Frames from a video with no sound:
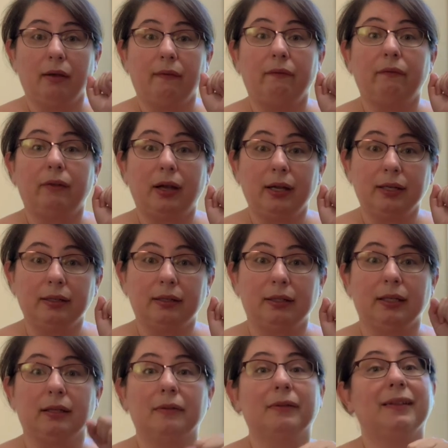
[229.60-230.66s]

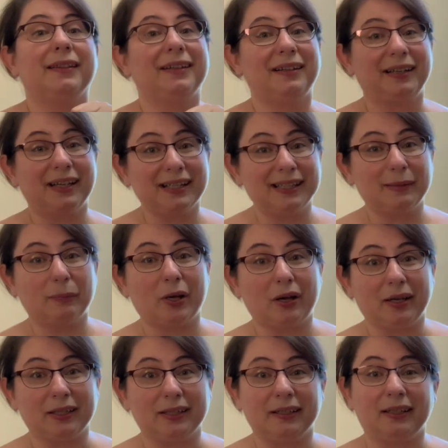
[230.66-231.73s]
Finally, the last
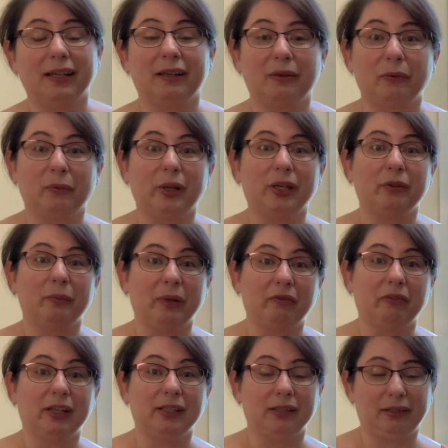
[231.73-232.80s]
spot where you may
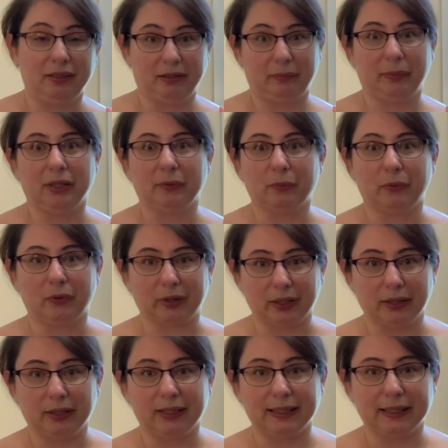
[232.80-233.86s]
find a little bit more
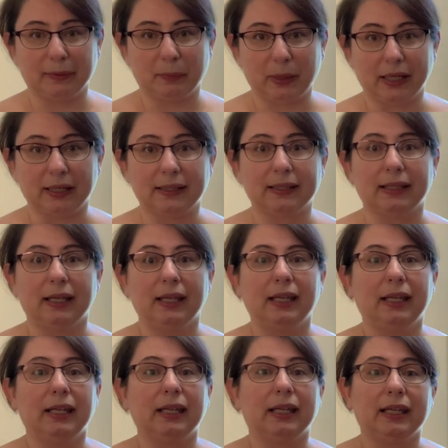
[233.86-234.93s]
space
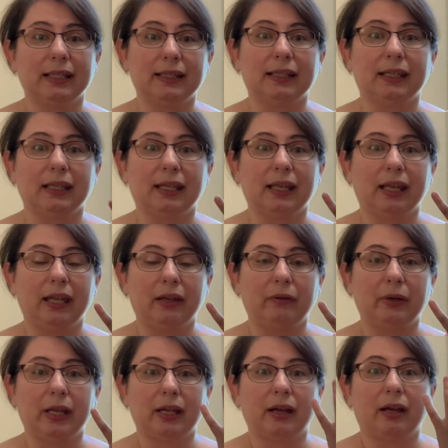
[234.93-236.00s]
is the
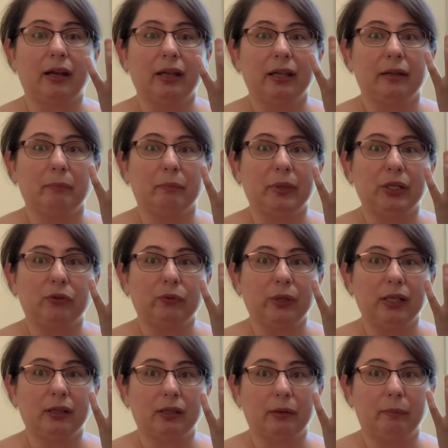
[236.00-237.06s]
area
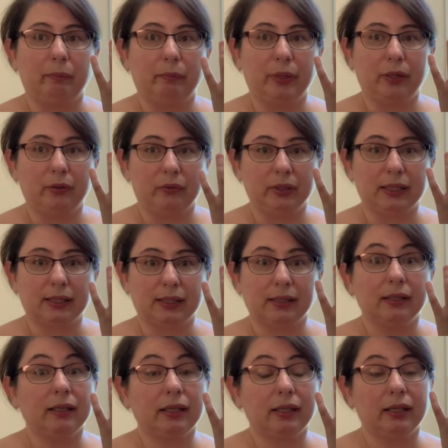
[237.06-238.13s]
between the bones
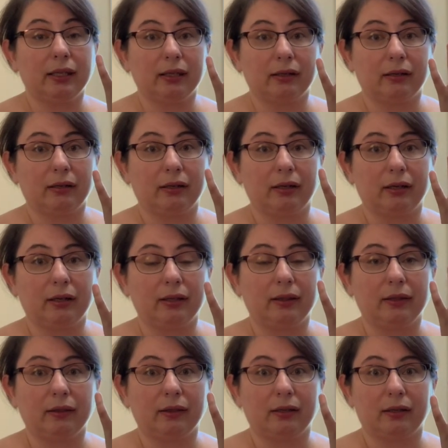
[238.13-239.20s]
here at
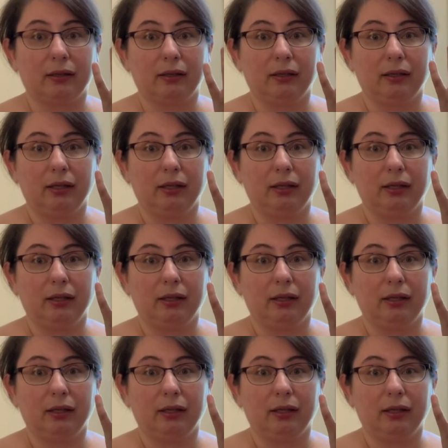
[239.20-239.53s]
the